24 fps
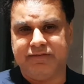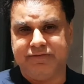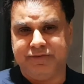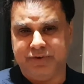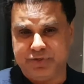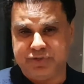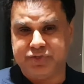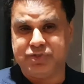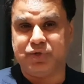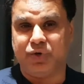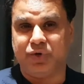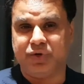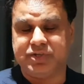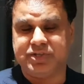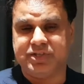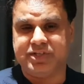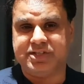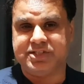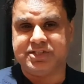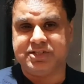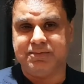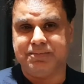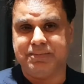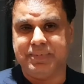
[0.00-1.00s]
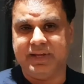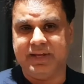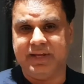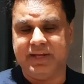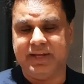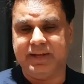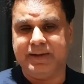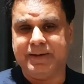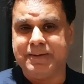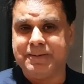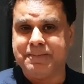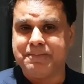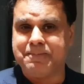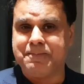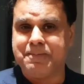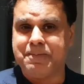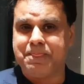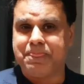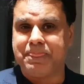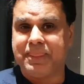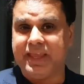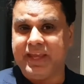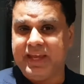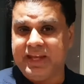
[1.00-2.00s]
future doctors to be
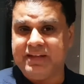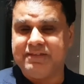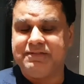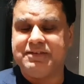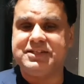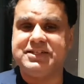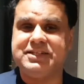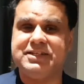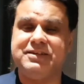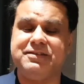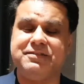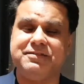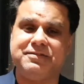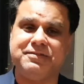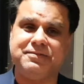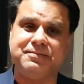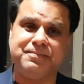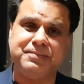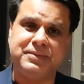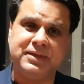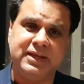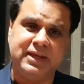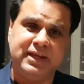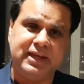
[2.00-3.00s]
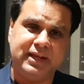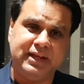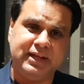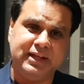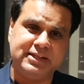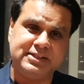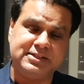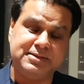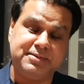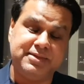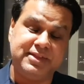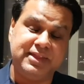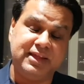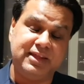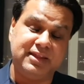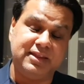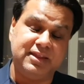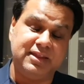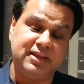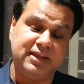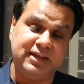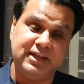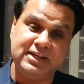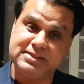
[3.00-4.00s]
innovative, It needs
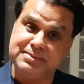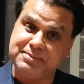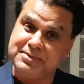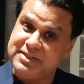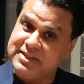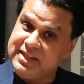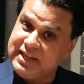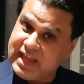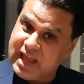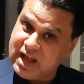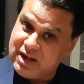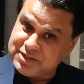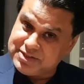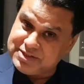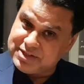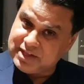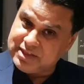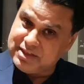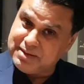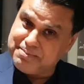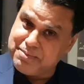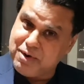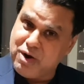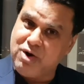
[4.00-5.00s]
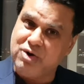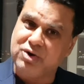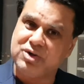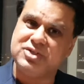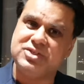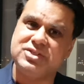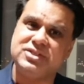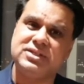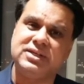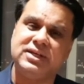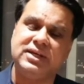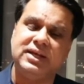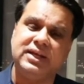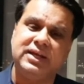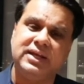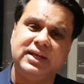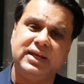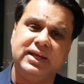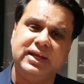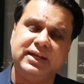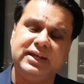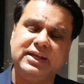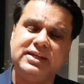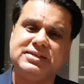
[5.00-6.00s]
them to think outside the box.
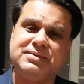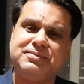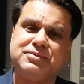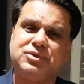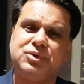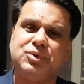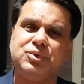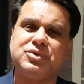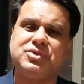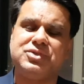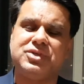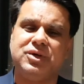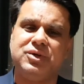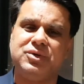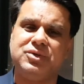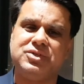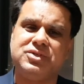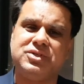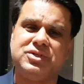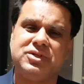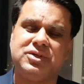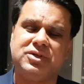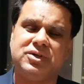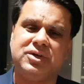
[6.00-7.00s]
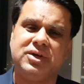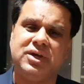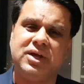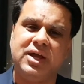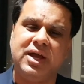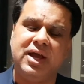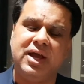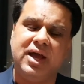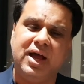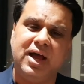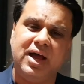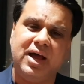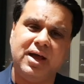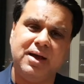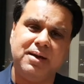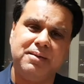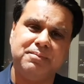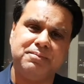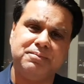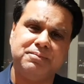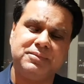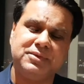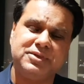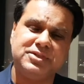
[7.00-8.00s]
It needs them to also to
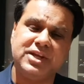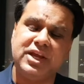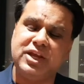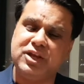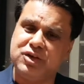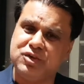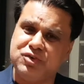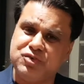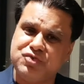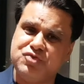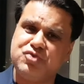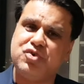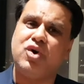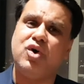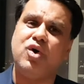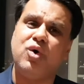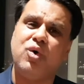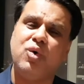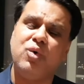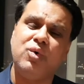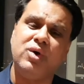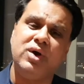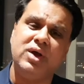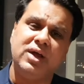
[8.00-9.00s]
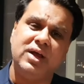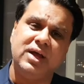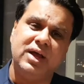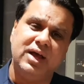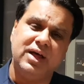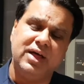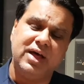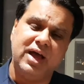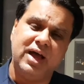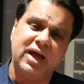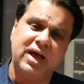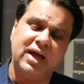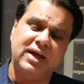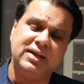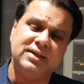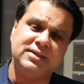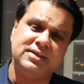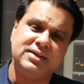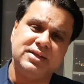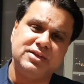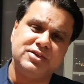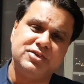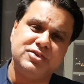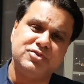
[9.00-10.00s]
take control
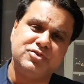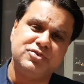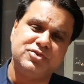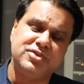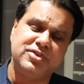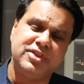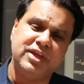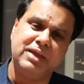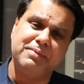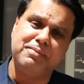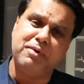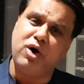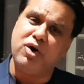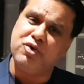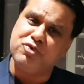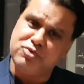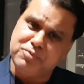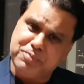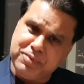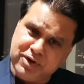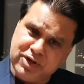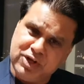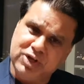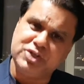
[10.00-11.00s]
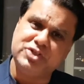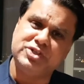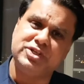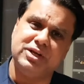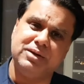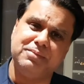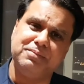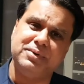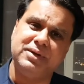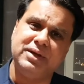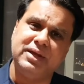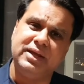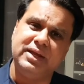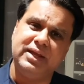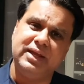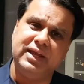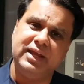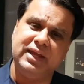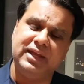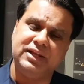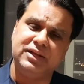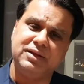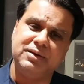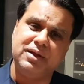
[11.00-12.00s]
and think about entrepreneurship
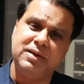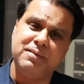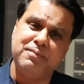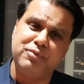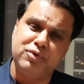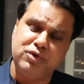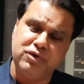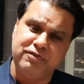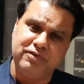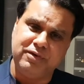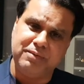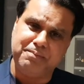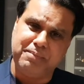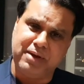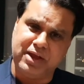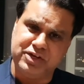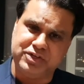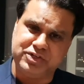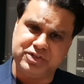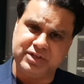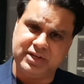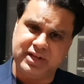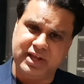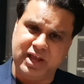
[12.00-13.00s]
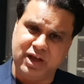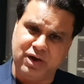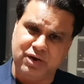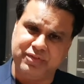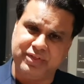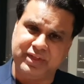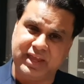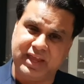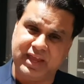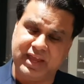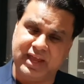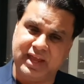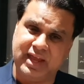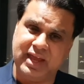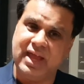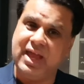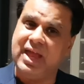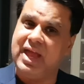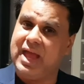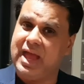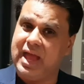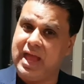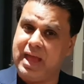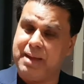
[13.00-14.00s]
in improving patient healthcare
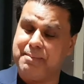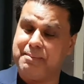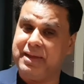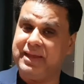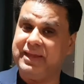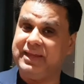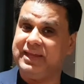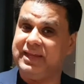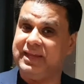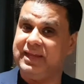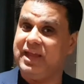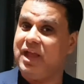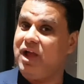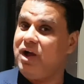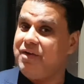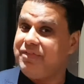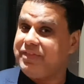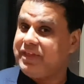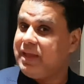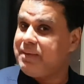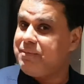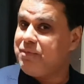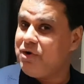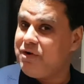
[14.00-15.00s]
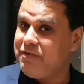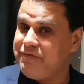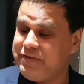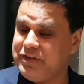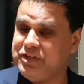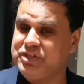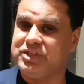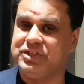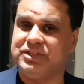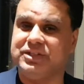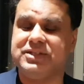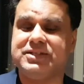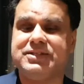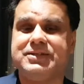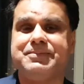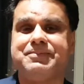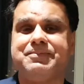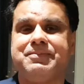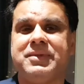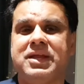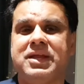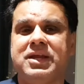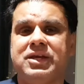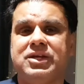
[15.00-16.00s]
and making healthcare more efficient.
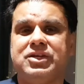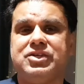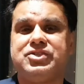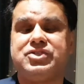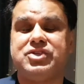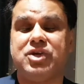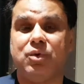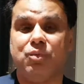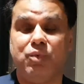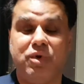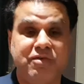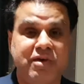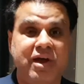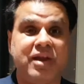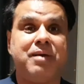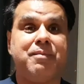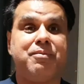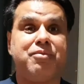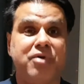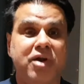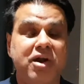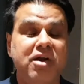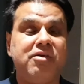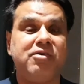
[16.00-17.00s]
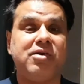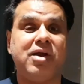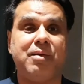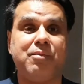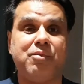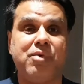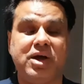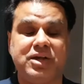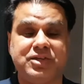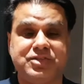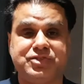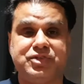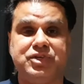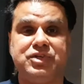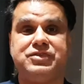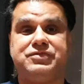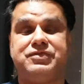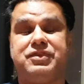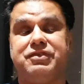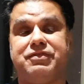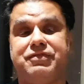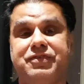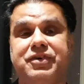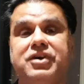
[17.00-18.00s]
So we ran a program where our students
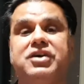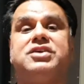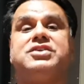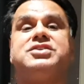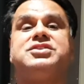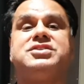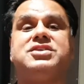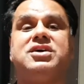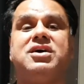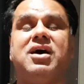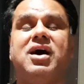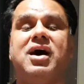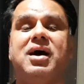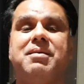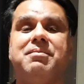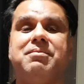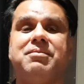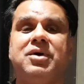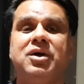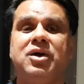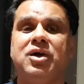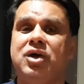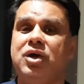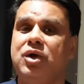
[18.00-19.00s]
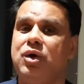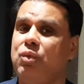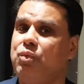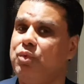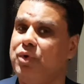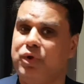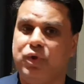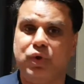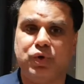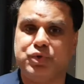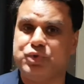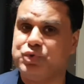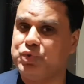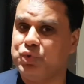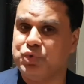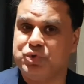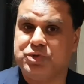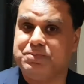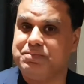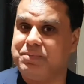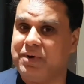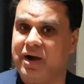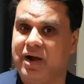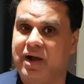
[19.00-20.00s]
for the first time were not
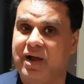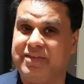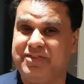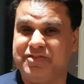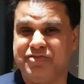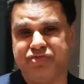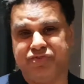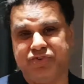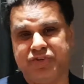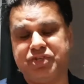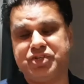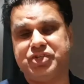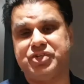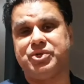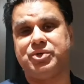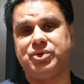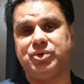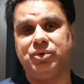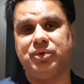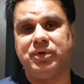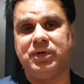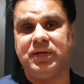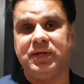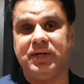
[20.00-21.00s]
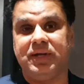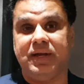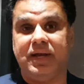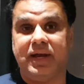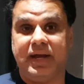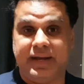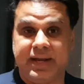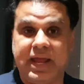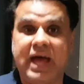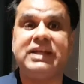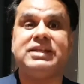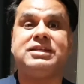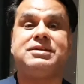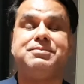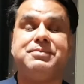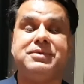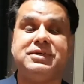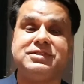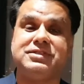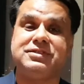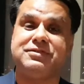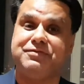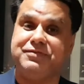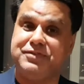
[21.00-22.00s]
taught by the traditional
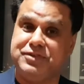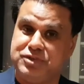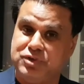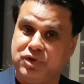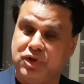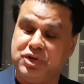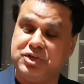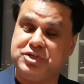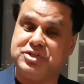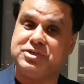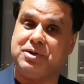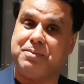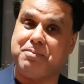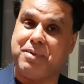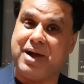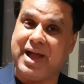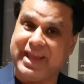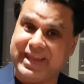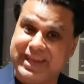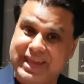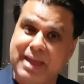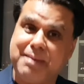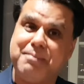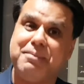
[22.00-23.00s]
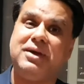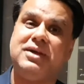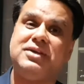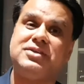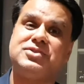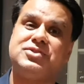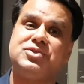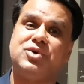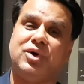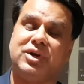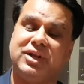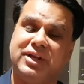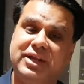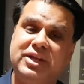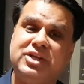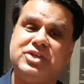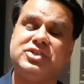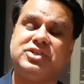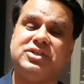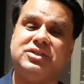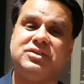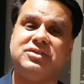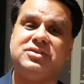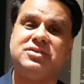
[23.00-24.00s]
anatomists, physiologists or biochemists or
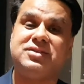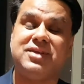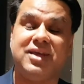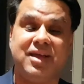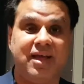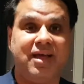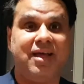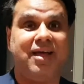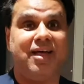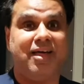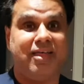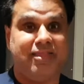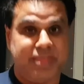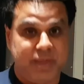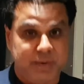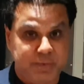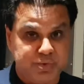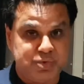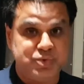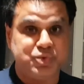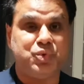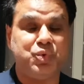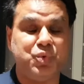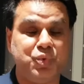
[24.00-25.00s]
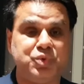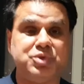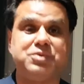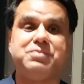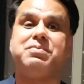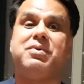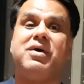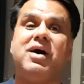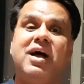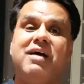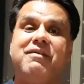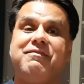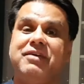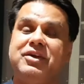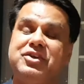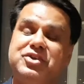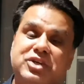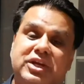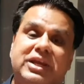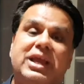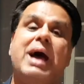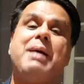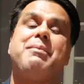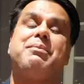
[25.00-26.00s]
clinicians. They were taught by venture
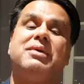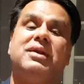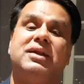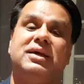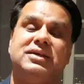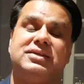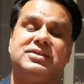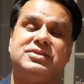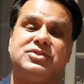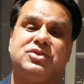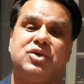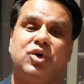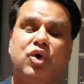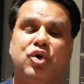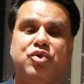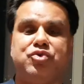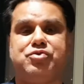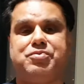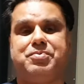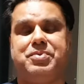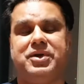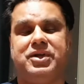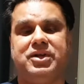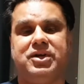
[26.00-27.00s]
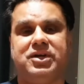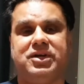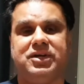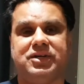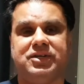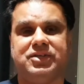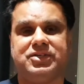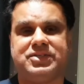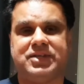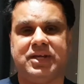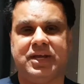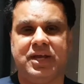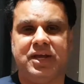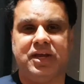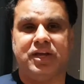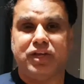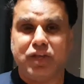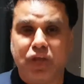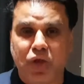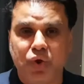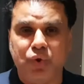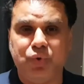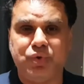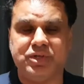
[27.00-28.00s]
capitalists, entrepreneurs,
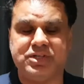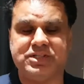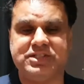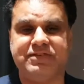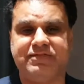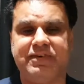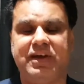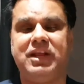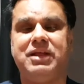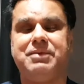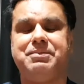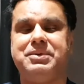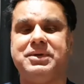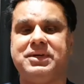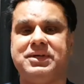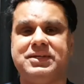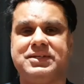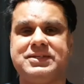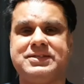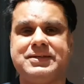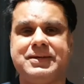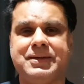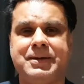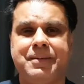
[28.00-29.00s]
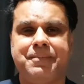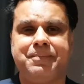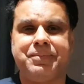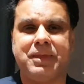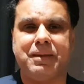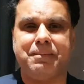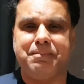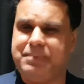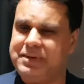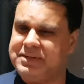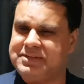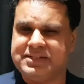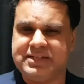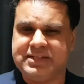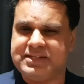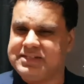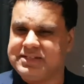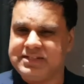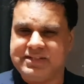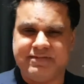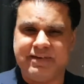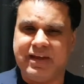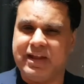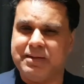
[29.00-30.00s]
coders, developers, business
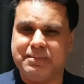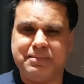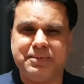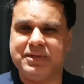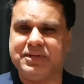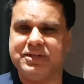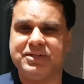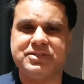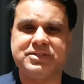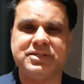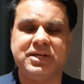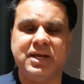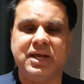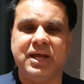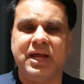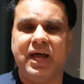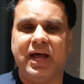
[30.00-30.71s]
developers,